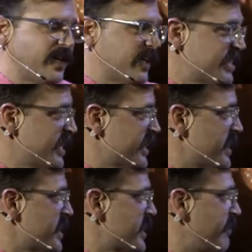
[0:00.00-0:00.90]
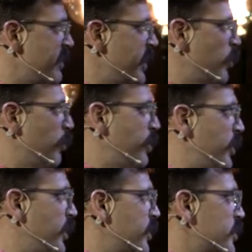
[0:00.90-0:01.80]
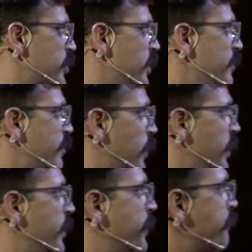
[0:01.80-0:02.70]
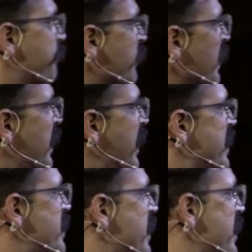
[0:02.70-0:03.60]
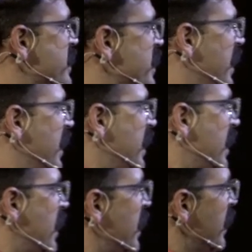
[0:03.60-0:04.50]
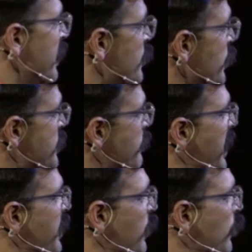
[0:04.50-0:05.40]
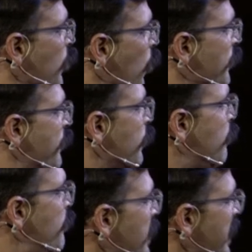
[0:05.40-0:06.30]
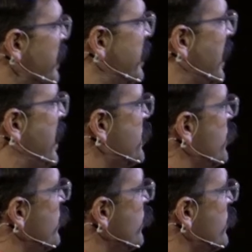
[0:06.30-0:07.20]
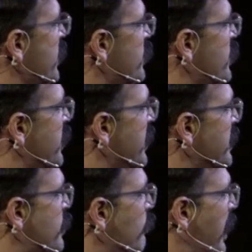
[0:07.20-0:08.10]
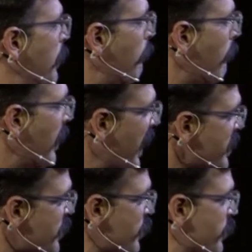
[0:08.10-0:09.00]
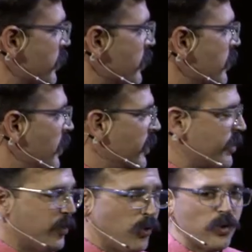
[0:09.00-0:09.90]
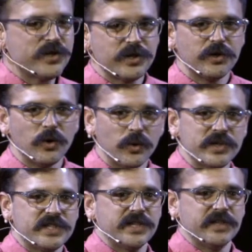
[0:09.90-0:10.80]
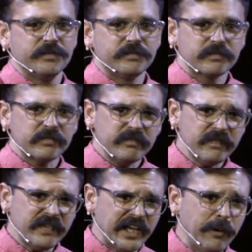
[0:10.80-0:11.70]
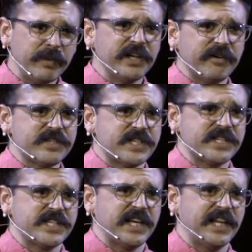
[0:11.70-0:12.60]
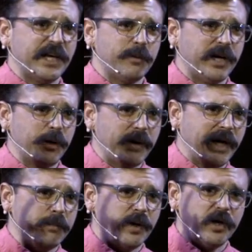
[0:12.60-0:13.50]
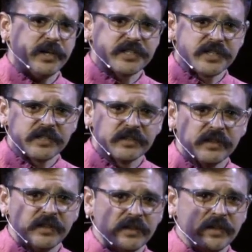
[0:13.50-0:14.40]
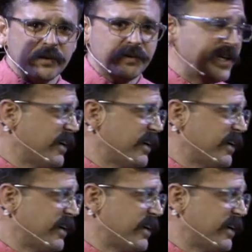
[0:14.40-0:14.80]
uh, six and seven here, we'll put it on the screen for you. He says to his men, The Lord forbid that I should do such a thing to my master, the Lord's anointed. How many of us can say that about a bad boss? Well,